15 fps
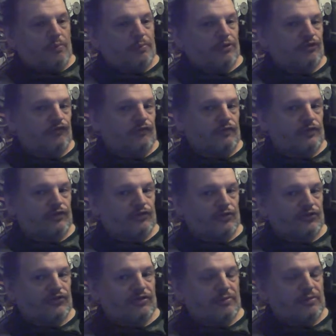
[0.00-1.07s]
on but
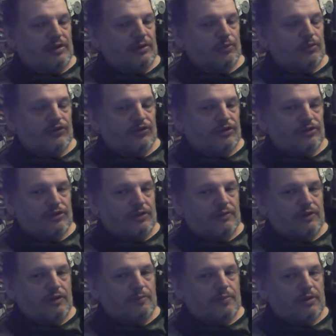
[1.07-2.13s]
reduced the main ones. I don't
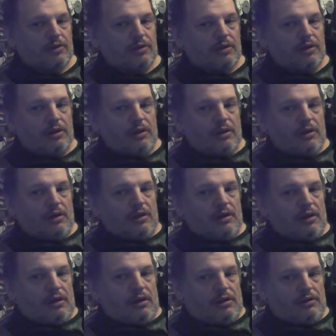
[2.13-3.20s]
know, but
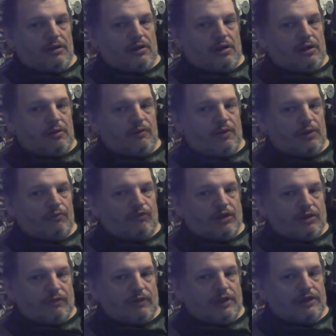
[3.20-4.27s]
I'm
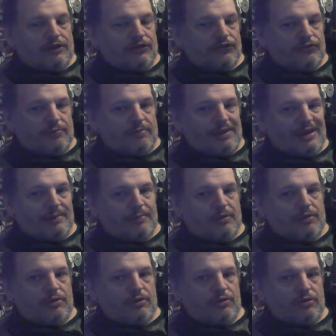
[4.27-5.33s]
running around this map,
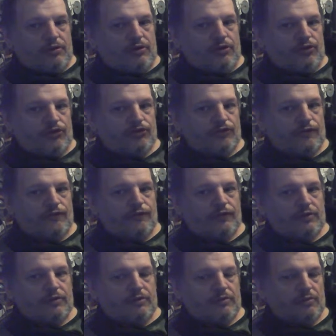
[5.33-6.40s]

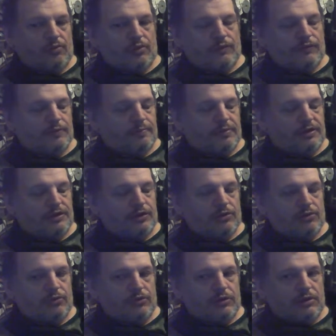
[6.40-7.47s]
Hirschfeld or whatever it's bloody
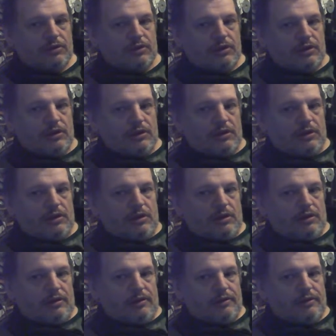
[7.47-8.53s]
called,
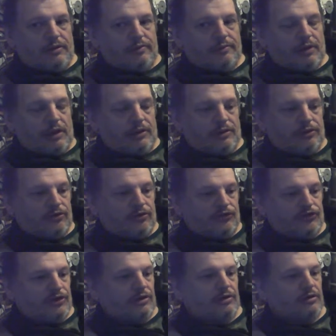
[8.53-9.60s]
and I'm not
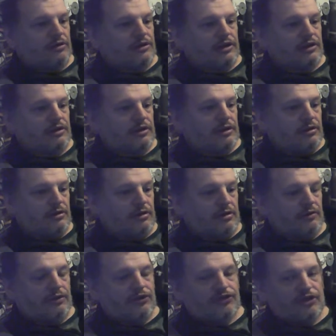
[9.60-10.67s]
seeing hardly any.
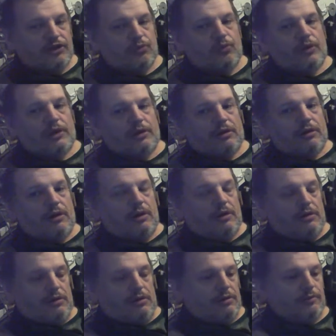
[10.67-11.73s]
It's only when
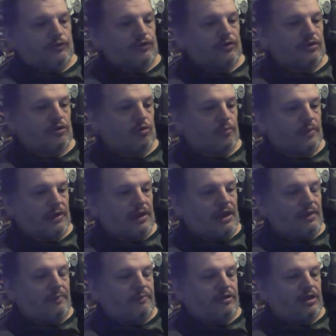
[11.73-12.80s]
I'm doing a little bit of
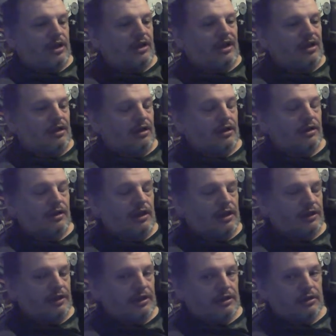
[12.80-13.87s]
duck
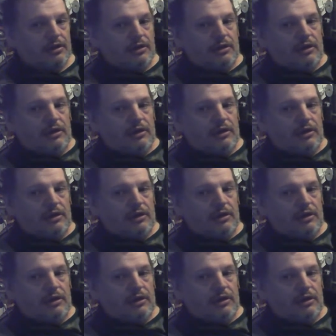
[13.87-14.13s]
hunting